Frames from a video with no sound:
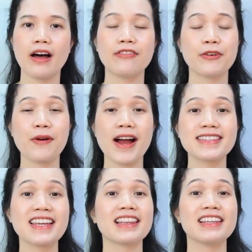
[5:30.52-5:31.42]

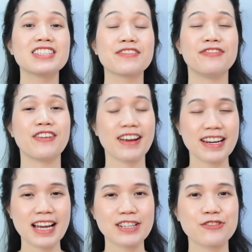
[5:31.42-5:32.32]
Otherwise, it looks very
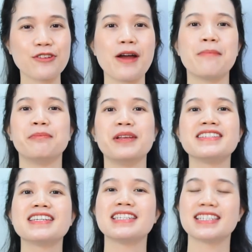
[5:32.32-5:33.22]
natural and
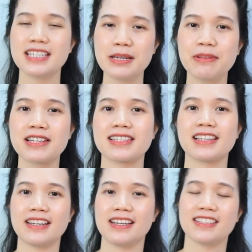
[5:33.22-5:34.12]
blends in
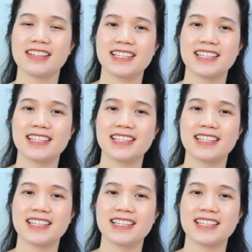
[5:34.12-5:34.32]
seamlessly into the